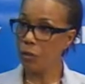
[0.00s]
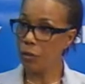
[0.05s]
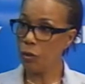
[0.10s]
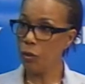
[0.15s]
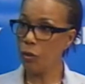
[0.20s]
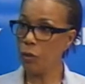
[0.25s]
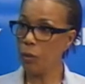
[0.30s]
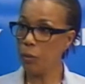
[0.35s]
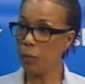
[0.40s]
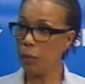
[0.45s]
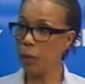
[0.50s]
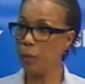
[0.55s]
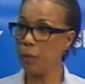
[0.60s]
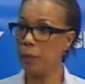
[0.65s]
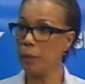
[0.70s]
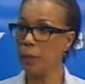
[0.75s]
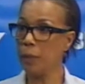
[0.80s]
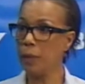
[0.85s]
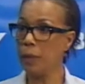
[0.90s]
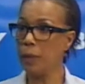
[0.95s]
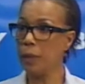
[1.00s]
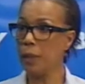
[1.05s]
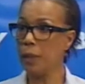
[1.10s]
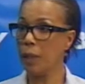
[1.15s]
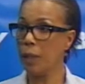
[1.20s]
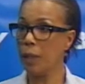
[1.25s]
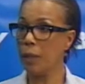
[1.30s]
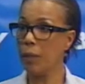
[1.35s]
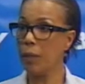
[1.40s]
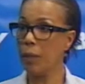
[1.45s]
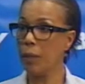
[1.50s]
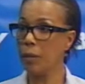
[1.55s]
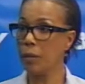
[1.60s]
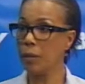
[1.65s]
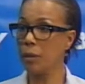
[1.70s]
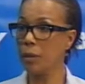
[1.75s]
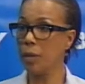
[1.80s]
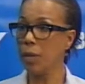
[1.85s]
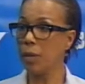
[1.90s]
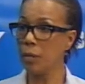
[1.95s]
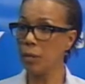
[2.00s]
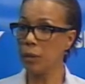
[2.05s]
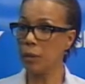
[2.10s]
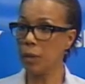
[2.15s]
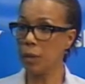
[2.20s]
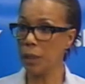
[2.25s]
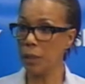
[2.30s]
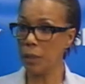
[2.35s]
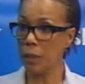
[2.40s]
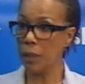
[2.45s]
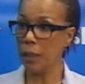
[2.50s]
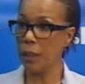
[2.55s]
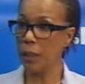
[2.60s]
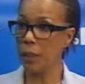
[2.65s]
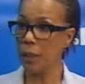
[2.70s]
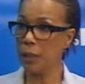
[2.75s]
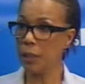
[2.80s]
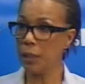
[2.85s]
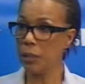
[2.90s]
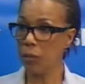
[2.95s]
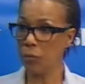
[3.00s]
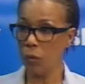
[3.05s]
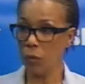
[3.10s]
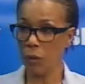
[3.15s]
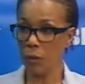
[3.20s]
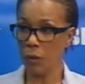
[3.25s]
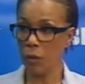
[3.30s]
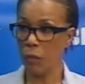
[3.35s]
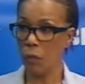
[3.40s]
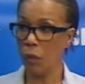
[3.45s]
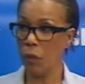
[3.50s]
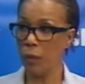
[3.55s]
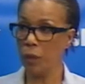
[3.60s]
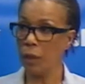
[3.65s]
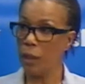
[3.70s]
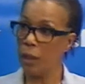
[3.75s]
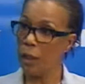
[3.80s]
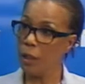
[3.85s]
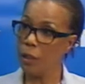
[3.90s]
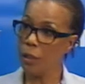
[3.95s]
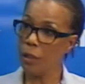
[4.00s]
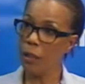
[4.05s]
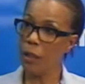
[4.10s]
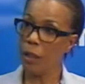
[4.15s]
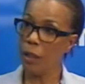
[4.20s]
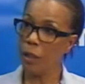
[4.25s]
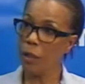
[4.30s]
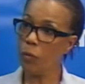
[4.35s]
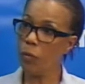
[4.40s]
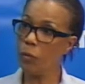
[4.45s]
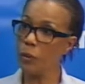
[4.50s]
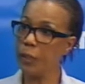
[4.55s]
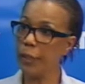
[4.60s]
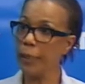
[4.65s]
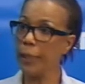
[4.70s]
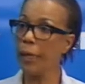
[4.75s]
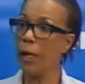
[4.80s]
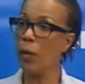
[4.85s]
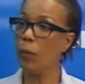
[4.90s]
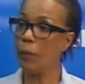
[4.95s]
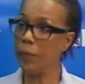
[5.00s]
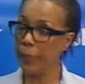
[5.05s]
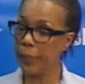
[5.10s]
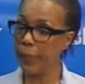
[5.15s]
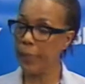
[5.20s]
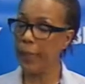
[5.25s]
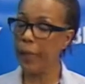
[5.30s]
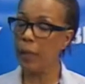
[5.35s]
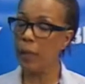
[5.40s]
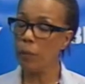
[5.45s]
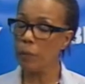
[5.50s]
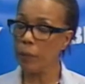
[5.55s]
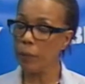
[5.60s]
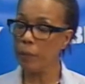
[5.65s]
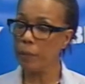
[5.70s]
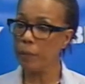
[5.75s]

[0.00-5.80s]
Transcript: to the people about counseling, eating disorder? What you know, how it can help them?